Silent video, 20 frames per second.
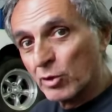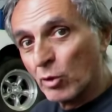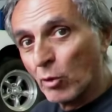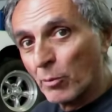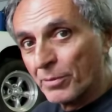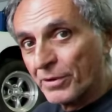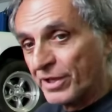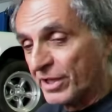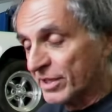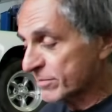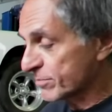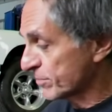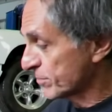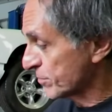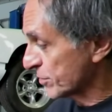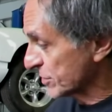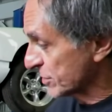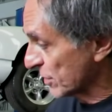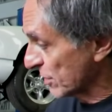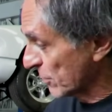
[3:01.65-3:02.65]
to open it
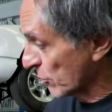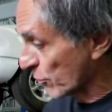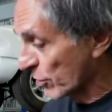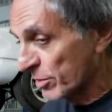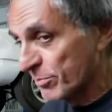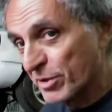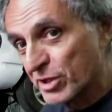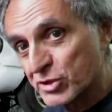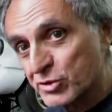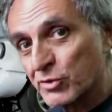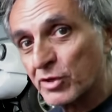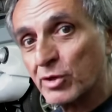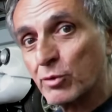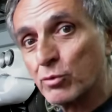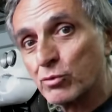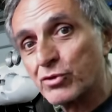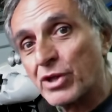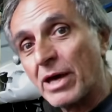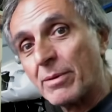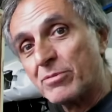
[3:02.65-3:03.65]
because I want to make sure I
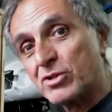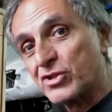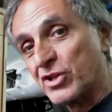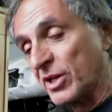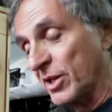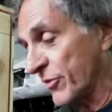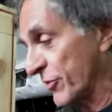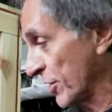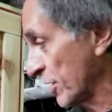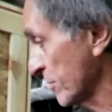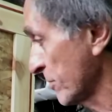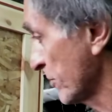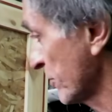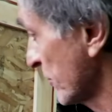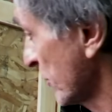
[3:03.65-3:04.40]
don't damage anything.